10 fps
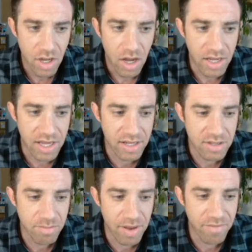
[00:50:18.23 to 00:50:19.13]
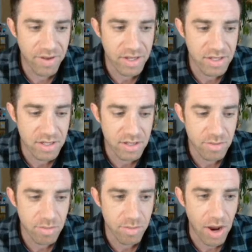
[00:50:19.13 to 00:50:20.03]
against Memphis,
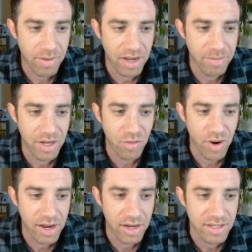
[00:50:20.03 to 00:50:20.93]
probably not going to be great,